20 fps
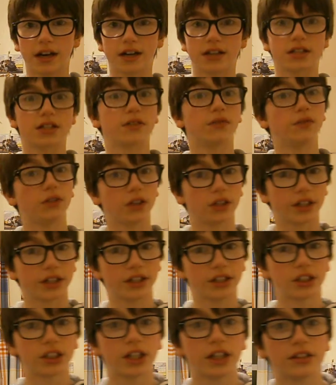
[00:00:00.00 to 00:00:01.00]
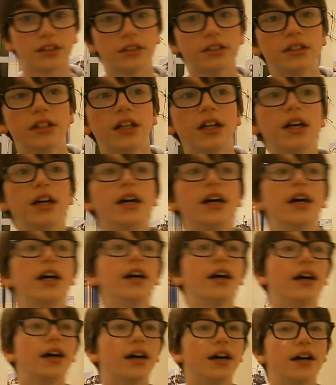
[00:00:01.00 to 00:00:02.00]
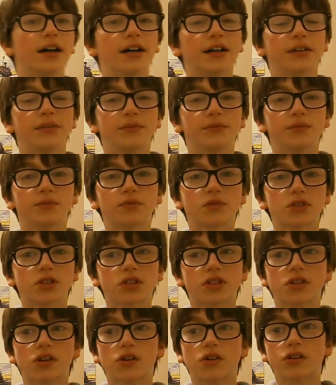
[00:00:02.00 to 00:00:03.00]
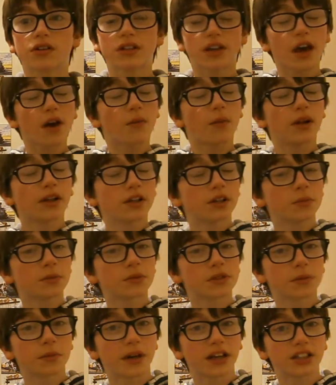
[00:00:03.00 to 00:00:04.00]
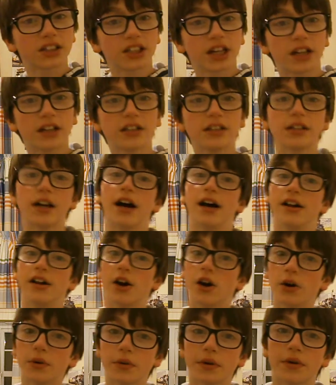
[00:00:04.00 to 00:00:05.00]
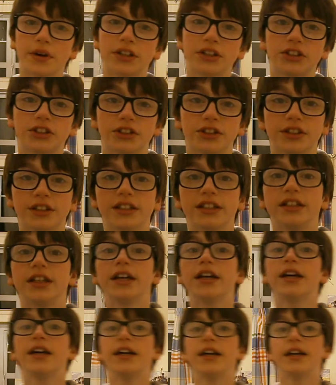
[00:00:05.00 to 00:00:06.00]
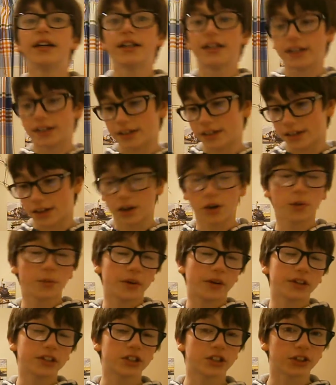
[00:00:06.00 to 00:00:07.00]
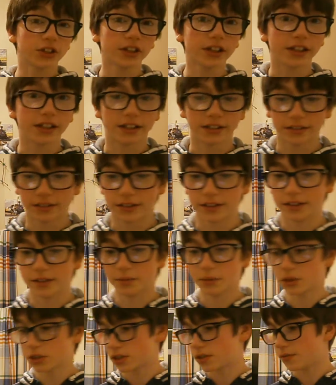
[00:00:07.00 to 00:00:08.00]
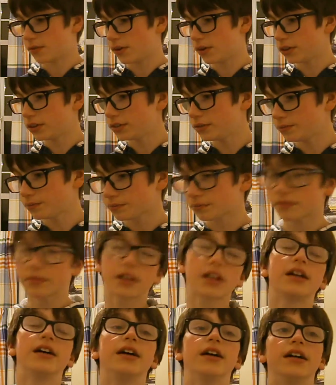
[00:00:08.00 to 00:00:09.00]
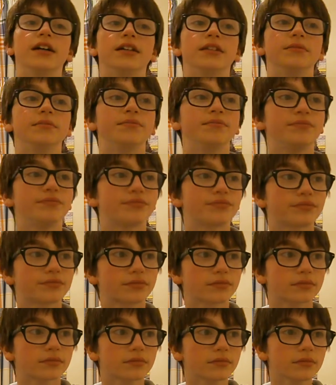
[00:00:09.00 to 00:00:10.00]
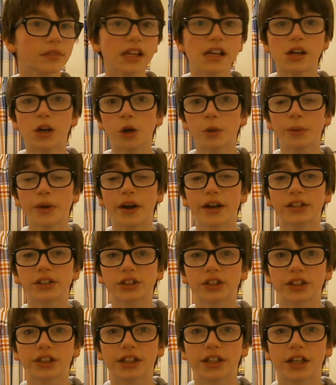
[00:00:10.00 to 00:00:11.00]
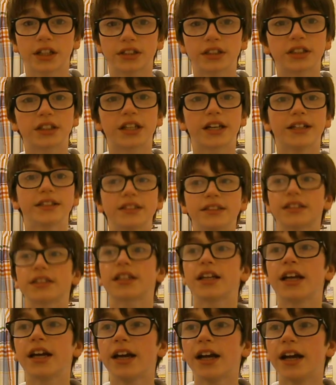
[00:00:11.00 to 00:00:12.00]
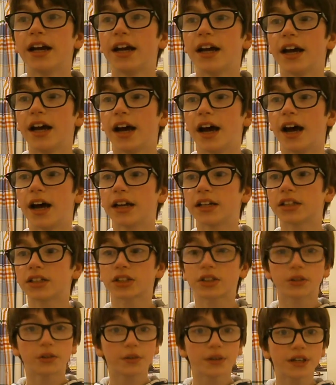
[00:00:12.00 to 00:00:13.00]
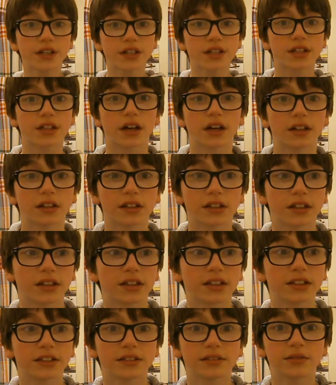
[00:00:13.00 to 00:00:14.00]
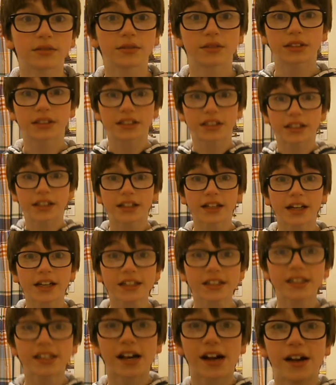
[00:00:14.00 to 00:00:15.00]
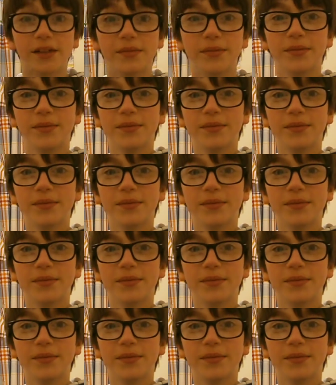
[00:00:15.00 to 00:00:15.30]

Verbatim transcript: as a vlogging channel um, so yeah welcome to my channel I hope you enjoy uh, I hope you enjoy it uh, most of all um, I hope you enjoy the content and as always I'll uh, see you next time